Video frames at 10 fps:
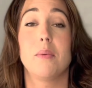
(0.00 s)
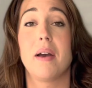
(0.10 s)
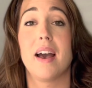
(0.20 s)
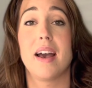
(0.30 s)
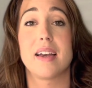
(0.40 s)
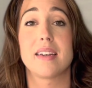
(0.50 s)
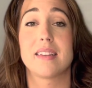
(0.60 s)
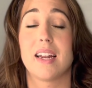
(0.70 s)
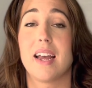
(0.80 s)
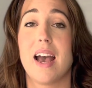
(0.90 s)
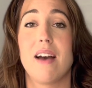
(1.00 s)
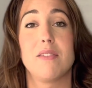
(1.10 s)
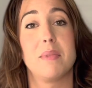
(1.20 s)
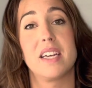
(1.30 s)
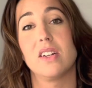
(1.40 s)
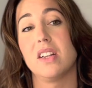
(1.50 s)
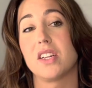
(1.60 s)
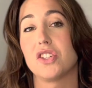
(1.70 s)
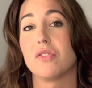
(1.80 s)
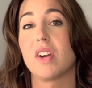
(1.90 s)
bag that I have in my
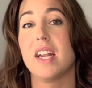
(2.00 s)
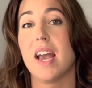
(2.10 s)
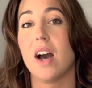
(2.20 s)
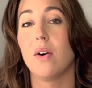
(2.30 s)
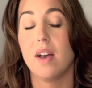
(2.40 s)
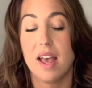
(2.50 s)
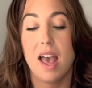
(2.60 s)
collection right now,